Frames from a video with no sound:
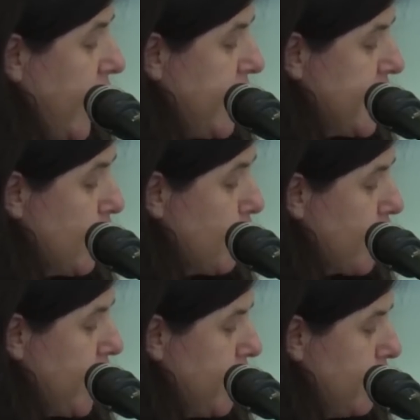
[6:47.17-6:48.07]
and some
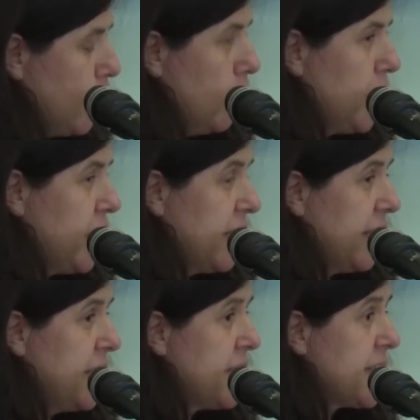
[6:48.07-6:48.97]
training for community
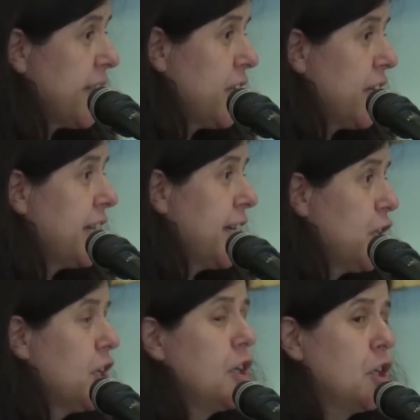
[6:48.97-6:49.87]
leaders, and
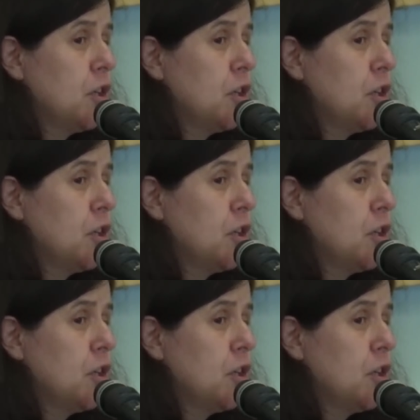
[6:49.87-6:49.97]
again,